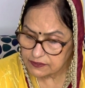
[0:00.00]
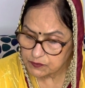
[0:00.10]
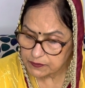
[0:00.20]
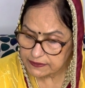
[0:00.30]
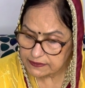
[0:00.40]
is
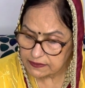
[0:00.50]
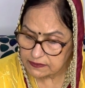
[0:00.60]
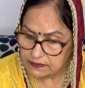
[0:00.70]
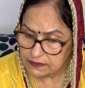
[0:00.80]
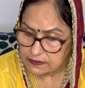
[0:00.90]

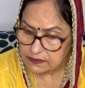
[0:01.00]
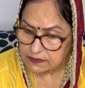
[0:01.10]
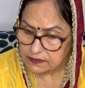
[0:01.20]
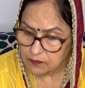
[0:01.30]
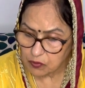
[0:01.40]
present.
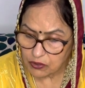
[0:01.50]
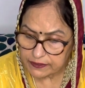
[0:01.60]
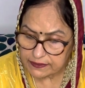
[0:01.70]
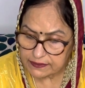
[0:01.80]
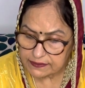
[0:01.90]
The
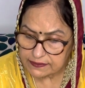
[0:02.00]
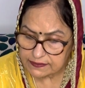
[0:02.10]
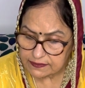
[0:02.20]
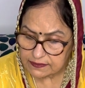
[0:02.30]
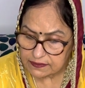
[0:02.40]
body
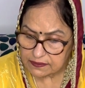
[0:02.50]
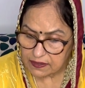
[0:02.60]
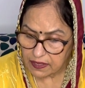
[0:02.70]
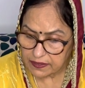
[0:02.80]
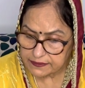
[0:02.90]
is
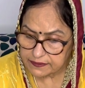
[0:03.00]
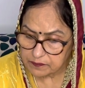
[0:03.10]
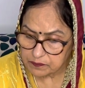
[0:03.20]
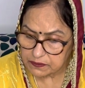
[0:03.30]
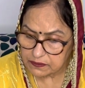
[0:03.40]
high
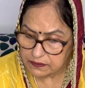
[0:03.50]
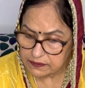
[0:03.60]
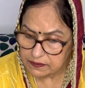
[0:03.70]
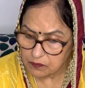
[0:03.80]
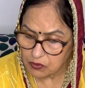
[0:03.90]
temple.
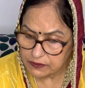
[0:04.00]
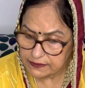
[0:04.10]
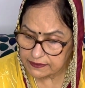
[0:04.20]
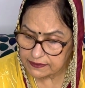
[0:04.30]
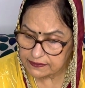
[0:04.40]
In the
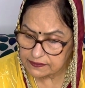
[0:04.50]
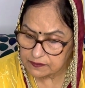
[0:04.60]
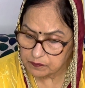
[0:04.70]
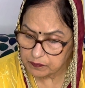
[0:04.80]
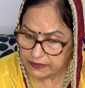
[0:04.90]
body is the
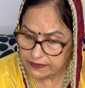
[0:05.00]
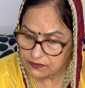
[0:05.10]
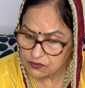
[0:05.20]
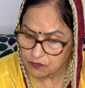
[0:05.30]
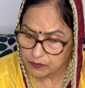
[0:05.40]

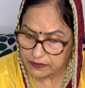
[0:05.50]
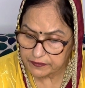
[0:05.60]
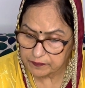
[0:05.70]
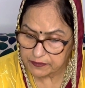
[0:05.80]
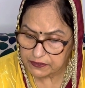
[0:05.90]
place of
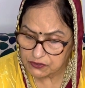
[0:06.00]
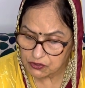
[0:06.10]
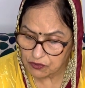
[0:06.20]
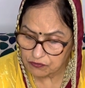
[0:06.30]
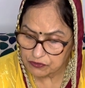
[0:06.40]
pilgrimage
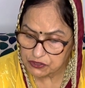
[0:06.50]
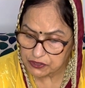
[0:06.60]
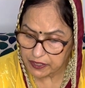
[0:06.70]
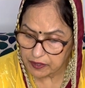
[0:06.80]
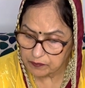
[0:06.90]
of which
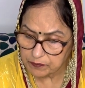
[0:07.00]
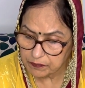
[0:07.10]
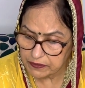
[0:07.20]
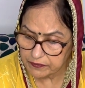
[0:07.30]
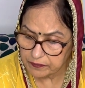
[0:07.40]
I am a
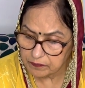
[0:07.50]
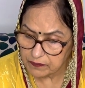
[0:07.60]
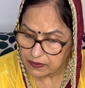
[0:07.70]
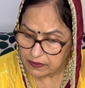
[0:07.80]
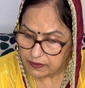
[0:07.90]
pilgrim.
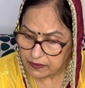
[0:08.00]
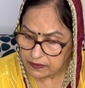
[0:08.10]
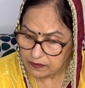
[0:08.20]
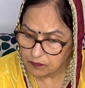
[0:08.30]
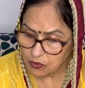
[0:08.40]

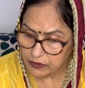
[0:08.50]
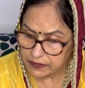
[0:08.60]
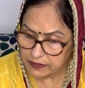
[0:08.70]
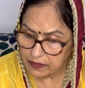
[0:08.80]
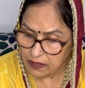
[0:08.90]
In the
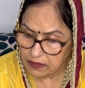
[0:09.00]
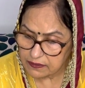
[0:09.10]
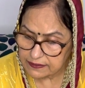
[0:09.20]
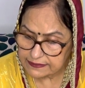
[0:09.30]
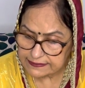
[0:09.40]
body are
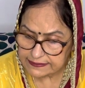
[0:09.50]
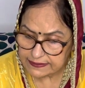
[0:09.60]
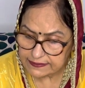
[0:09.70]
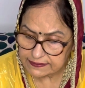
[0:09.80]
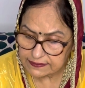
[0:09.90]

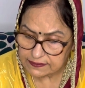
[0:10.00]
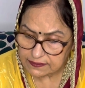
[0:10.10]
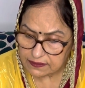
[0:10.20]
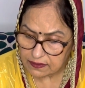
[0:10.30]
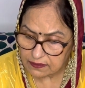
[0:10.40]
incense,
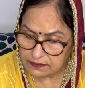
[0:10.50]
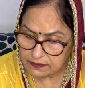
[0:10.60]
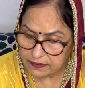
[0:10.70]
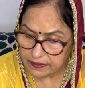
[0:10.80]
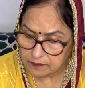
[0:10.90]

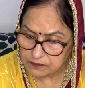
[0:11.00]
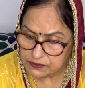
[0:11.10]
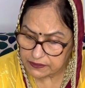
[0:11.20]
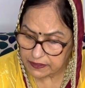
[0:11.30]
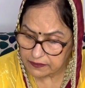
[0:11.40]
earthen lamps
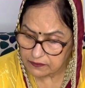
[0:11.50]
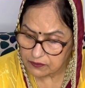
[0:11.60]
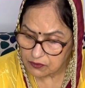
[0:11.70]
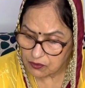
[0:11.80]
and